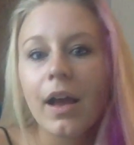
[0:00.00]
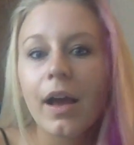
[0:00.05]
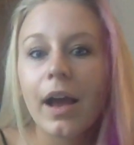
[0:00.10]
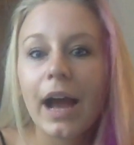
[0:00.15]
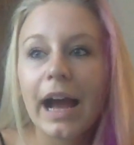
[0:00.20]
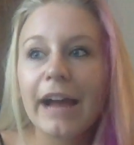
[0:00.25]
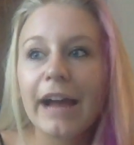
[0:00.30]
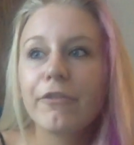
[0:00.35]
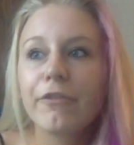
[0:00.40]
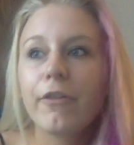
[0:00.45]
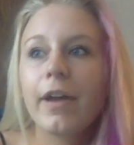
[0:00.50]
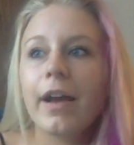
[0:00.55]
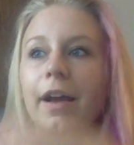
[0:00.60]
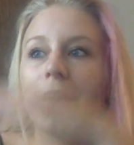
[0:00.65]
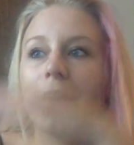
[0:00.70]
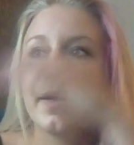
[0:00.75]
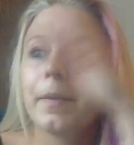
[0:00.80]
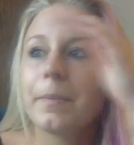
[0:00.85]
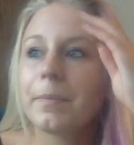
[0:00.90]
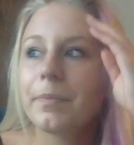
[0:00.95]

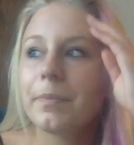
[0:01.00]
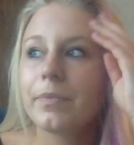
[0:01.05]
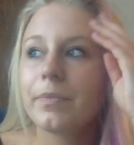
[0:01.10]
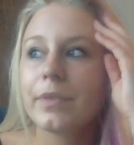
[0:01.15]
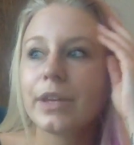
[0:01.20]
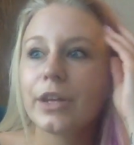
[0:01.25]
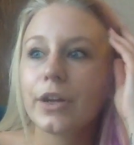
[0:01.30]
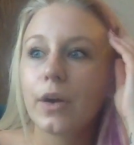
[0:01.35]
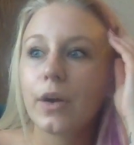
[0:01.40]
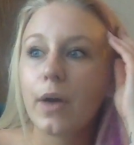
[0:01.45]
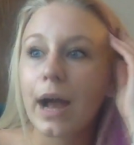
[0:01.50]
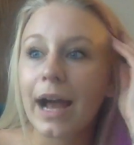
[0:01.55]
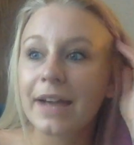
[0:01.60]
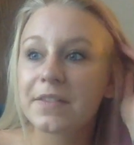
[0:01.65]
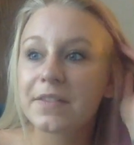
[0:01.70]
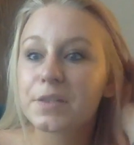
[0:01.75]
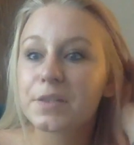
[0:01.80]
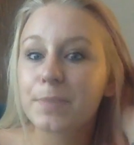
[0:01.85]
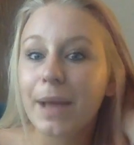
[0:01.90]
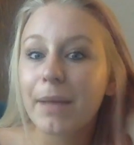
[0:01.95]
I've
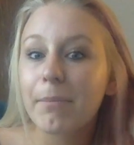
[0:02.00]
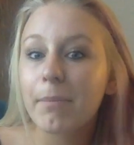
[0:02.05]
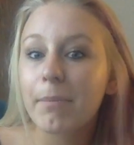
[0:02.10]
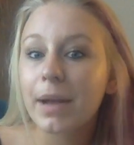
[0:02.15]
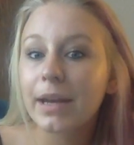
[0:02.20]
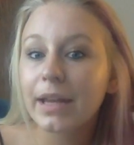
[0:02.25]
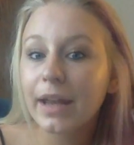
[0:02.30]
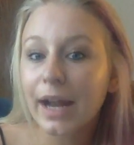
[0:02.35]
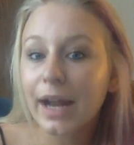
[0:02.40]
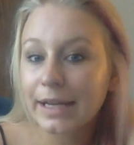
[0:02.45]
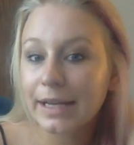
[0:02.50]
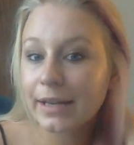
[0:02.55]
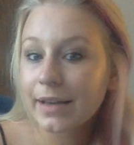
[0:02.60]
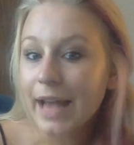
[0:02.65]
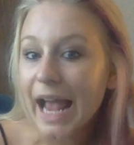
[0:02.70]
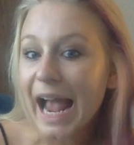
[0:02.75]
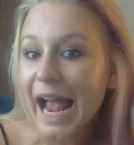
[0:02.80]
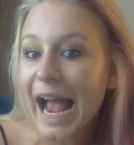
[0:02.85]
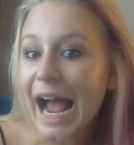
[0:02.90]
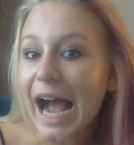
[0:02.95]
spent money I didn't
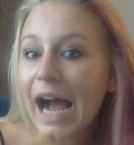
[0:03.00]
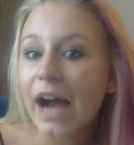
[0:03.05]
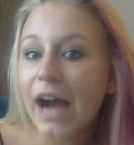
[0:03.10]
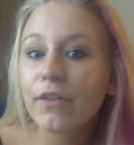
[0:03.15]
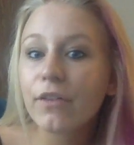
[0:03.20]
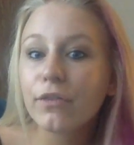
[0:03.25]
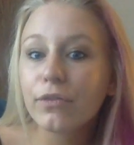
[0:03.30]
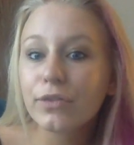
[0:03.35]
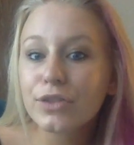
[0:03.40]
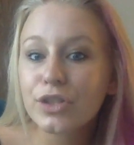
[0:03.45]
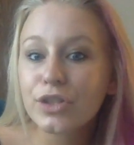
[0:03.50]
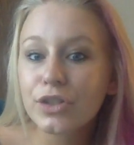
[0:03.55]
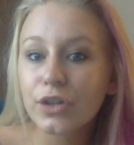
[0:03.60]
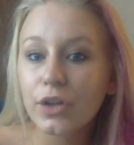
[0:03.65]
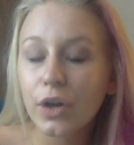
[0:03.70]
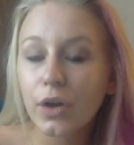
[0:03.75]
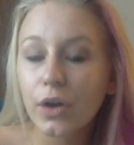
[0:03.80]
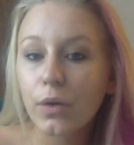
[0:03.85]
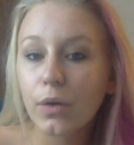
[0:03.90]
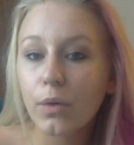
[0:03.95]
have to
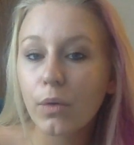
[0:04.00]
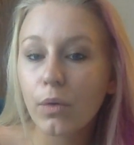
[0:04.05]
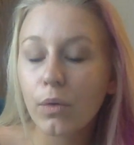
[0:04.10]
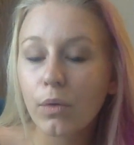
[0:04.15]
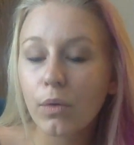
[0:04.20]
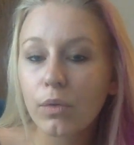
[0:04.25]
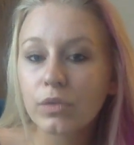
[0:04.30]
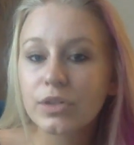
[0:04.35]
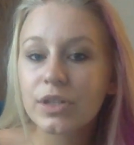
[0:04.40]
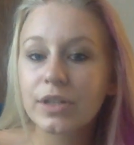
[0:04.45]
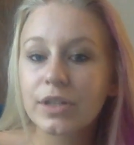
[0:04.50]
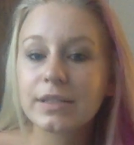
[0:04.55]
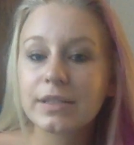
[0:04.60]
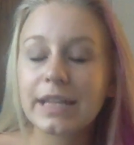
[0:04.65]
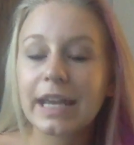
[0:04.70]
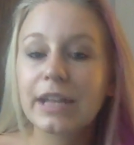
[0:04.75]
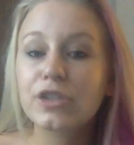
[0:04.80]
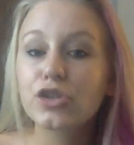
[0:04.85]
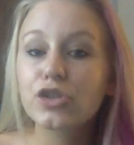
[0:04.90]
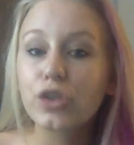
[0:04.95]
go to
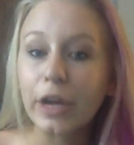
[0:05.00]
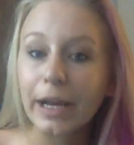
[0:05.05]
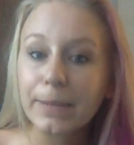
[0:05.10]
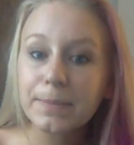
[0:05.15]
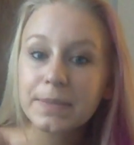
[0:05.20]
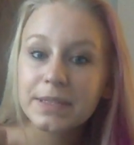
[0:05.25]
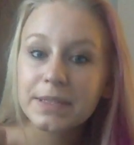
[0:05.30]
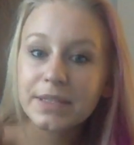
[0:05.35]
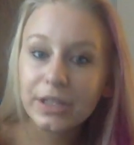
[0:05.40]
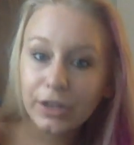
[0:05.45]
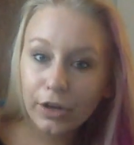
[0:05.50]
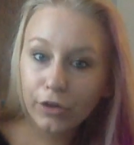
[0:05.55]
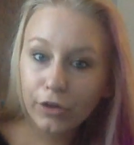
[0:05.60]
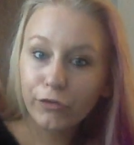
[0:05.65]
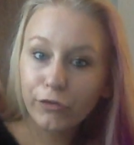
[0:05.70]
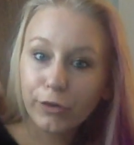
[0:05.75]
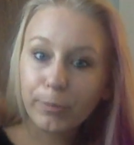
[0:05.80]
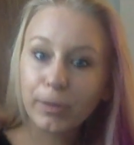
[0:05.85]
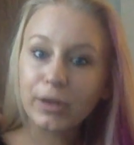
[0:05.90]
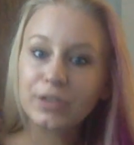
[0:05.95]
take trips,
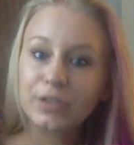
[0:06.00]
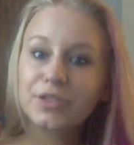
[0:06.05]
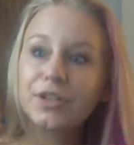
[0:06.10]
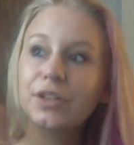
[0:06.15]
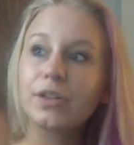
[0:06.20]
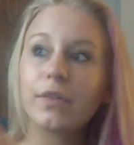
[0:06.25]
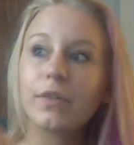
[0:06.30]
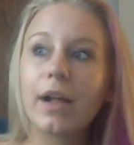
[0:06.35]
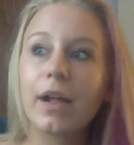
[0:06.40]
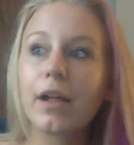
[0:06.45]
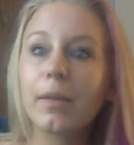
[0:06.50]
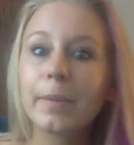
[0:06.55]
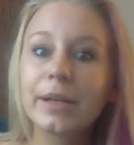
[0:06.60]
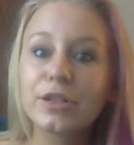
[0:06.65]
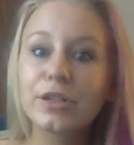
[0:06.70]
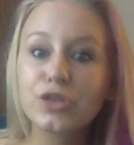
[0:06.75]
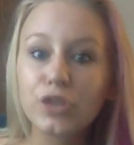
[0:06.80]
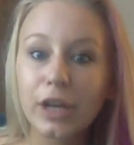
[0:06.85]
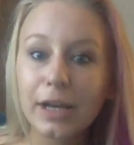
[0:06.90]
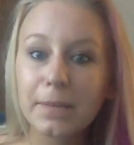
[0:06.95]
for personal development
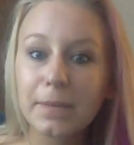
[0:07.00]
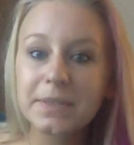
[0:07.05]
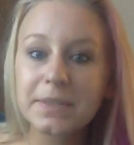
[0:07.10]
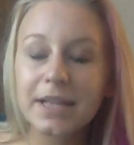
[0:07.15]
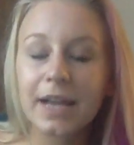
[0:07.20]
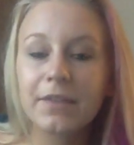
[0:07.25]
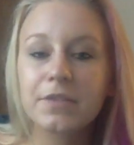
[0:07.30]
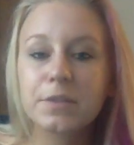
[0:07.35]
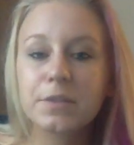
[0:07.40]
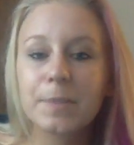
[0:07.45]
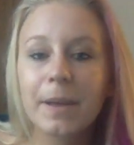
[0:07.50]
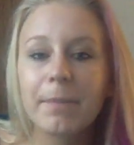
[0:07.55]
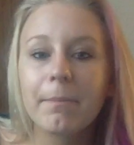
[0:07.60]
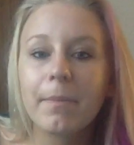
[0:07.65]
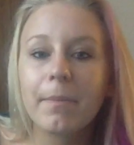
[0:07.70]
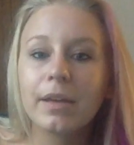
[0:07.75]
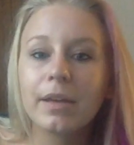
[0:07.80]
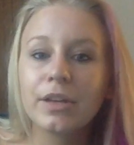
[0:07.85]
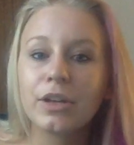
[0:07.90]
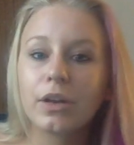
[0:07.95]
trips. I've
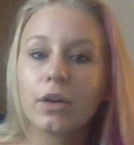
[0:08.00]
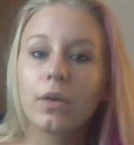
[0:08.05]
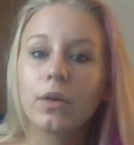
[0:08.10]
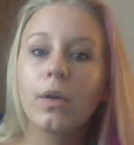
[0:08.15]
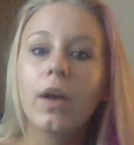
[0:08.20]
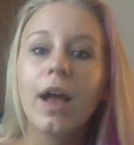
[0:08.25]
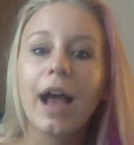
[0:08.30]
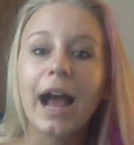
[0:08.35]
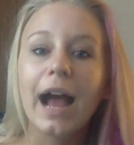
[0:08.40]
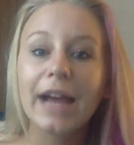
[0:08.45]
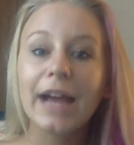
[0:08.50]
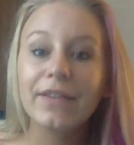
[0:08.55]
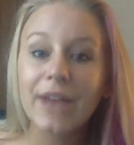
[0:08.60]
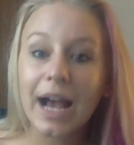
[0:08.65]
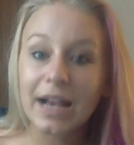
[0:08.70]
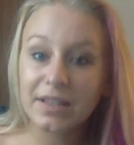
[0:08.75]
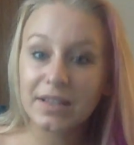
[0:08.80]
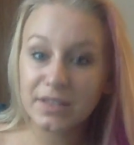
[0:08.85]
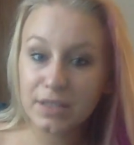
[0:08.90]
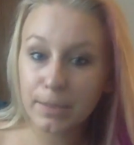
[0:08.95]

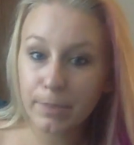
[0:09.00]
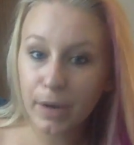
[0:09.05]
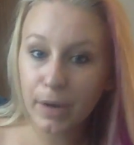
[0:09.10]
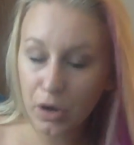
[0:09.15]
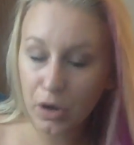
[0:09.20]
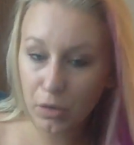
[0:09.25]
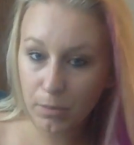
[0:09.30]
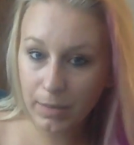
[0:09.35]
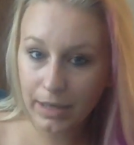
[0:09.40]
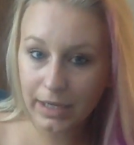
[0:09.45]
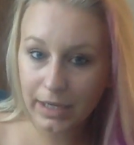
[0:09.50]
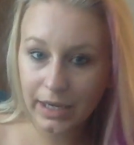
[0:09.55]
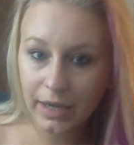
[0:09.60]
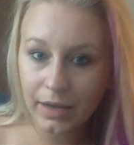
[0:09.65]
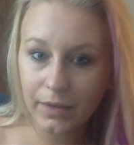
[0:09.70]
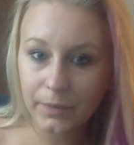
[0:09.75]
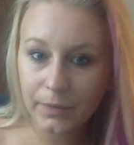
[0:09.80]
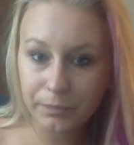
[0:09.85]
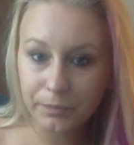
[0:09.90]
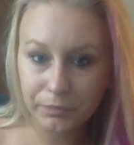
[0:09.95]
asked to borrow money